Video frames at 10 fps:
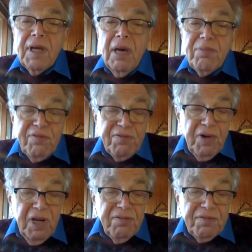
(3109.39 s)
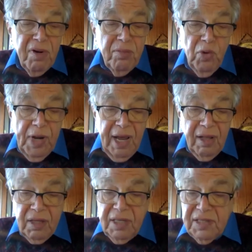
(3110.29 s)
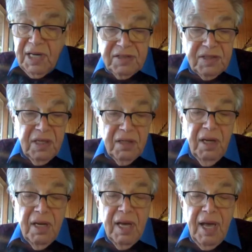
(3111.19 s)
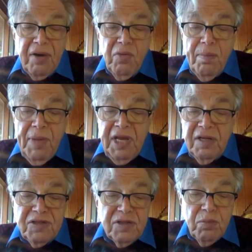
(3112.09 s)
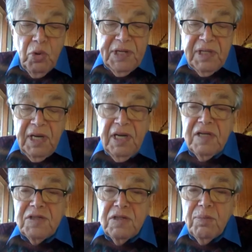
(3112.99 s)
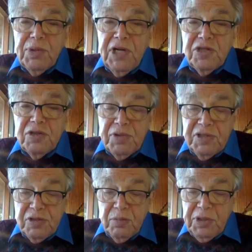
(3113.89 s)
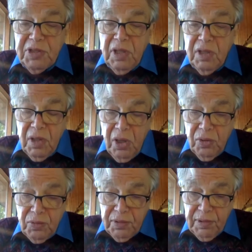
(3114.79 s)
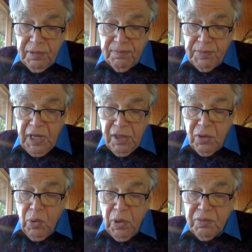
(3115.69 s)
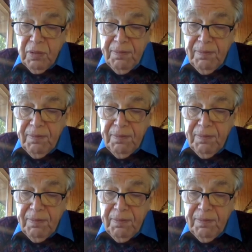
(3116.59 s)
kept free from reality testing, and remained subordinated to the pleasure principle alone, end quote.